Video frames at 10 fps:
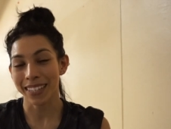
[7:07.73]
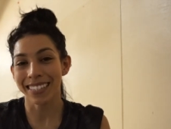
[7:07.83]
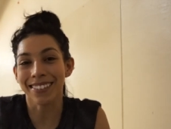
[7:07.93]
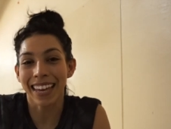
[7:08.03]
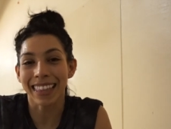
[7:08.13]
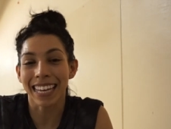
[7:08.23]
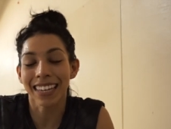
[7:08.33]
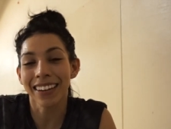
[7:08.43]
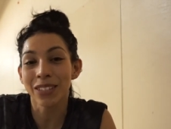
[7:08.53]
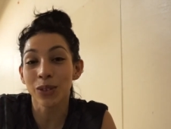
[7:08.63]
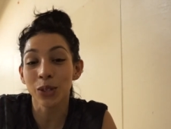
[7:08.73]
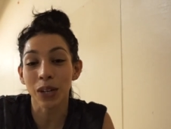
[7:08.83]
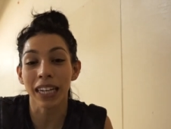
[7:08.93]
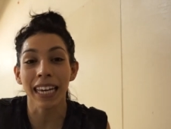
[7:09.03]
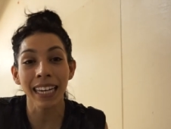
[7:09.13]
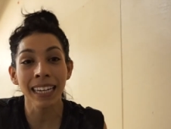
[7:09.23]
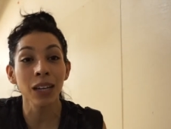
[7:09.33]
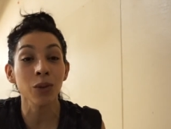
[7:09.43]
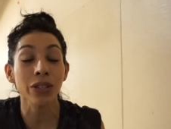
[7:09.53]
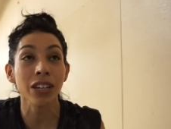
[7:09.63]
So yeah, thank you guys for tuning in.
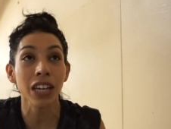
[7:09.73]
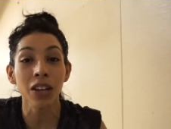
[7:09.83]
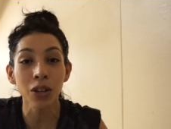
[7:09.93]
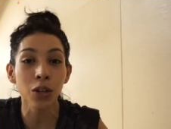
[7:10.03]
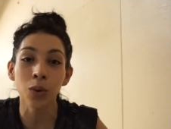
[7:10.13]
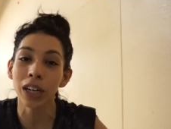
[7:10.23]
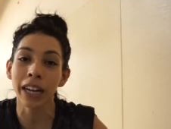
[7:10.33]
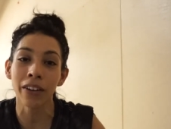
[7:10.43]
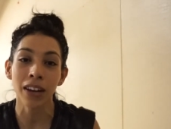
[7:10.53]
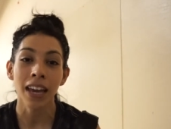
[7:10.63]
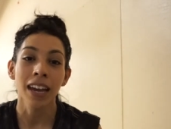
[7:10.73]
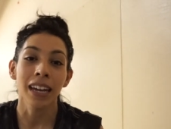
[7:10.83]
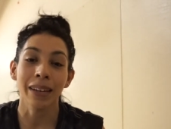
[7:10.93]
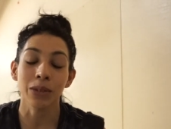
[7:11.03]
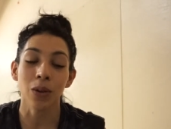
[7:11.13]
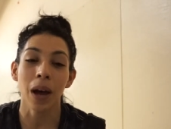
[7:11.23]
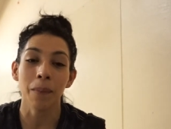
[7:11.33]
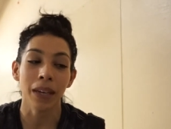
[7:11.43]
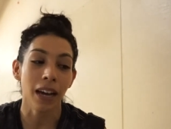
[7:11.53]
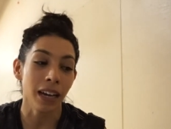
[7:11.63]
It was a killer workout and I'm so
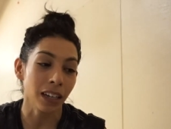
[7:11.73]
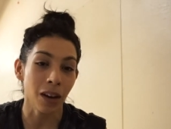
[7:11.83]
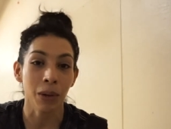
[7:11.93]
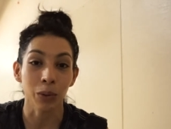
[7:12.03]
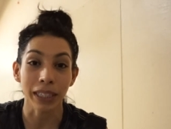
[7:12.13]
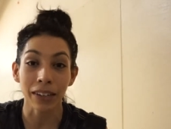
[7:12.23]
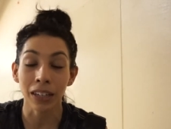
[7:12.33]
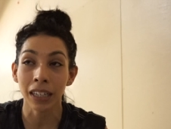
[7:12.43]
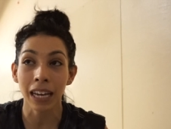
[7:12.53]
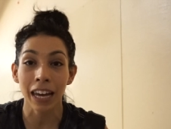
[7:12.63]
happy I got my workout in.